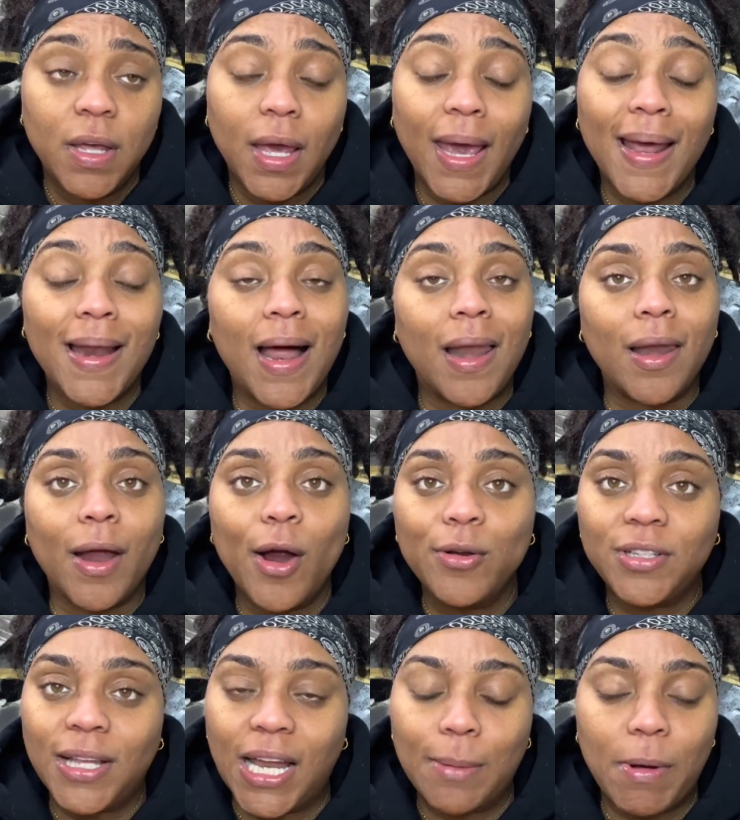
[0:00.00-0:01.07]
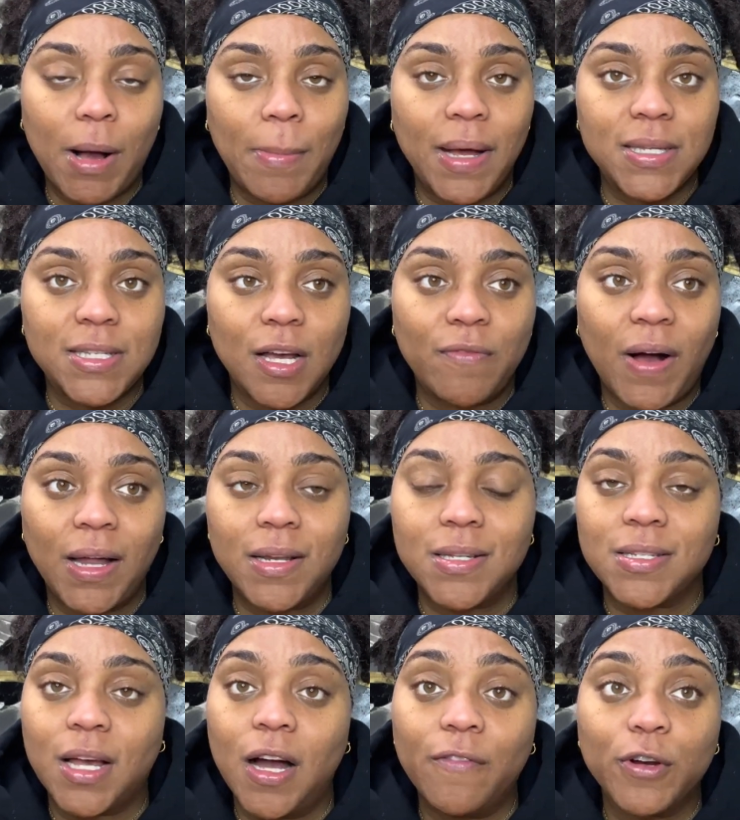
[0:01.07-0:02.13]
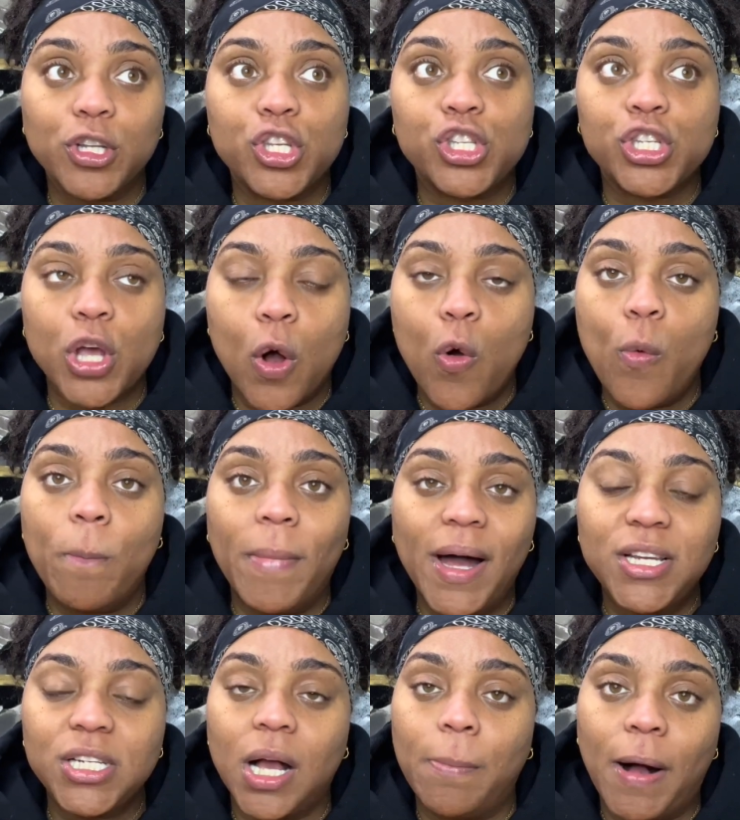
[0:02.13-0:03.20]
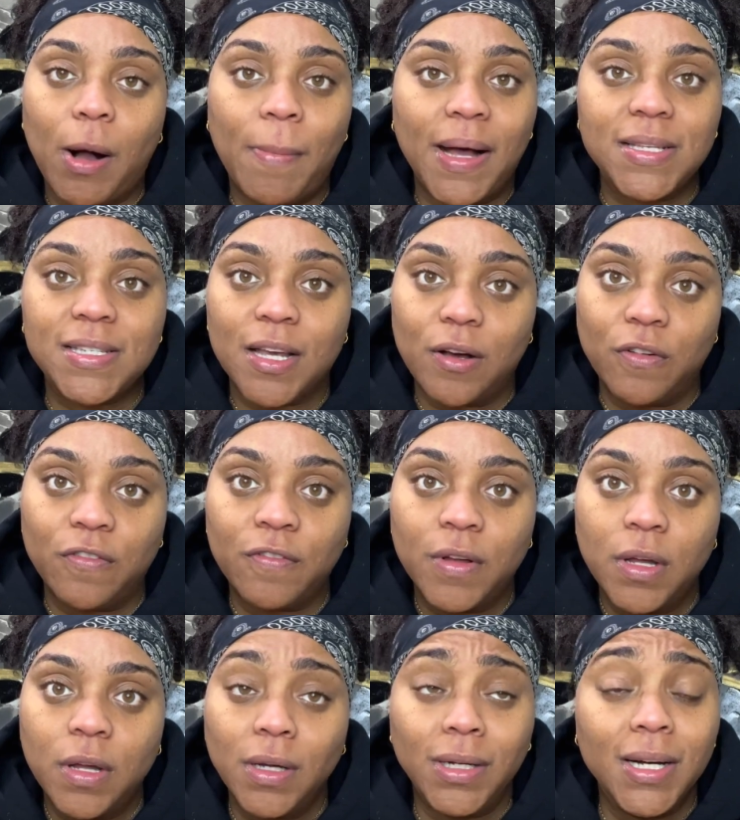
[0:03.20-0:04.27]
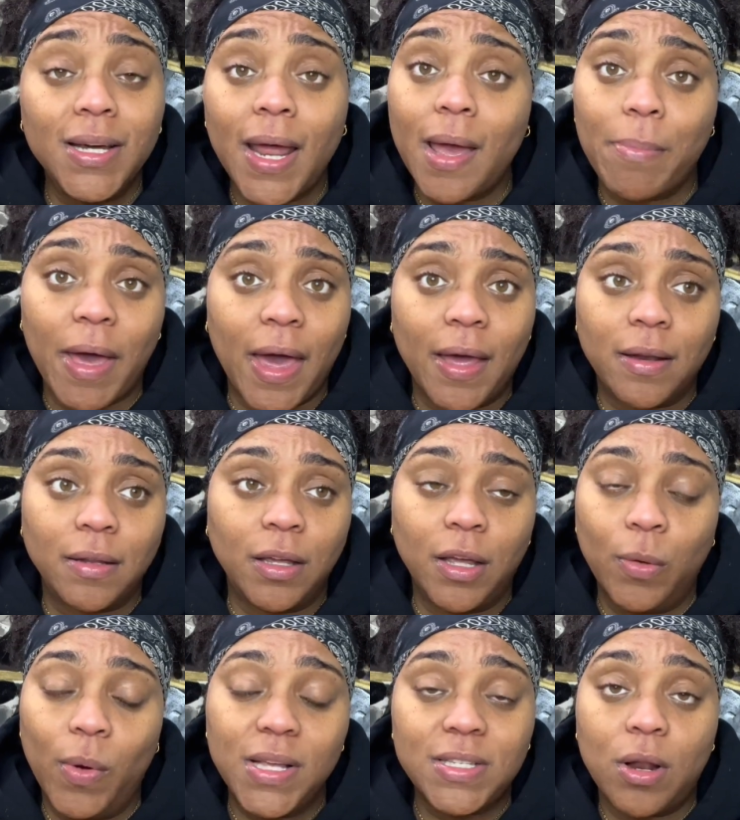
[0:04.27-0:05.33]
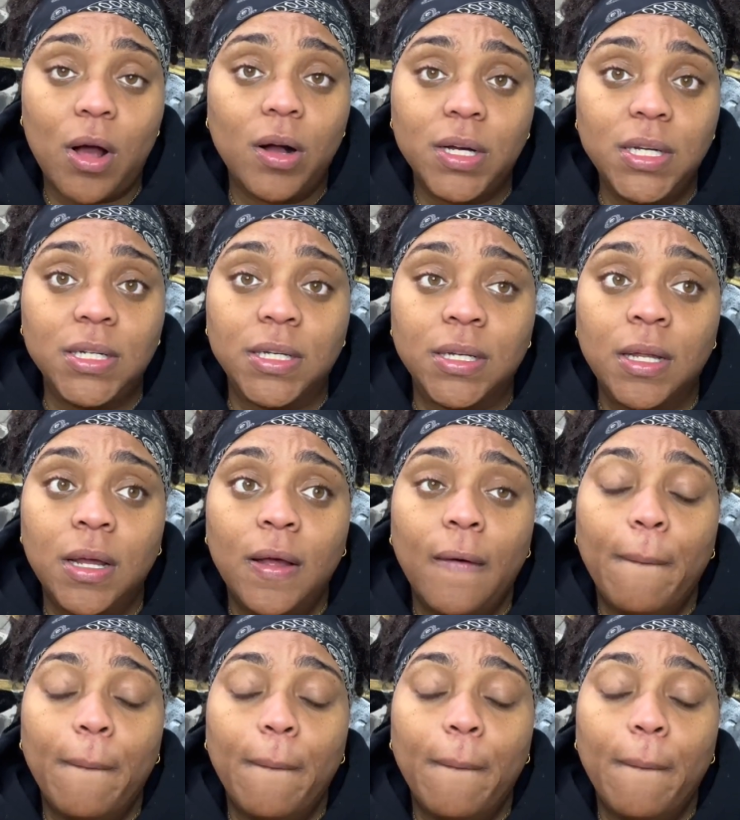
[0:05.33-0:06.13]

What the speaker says: And I learned a lot about myself. I discovered so much about myself, good and bad. It wasn't all good.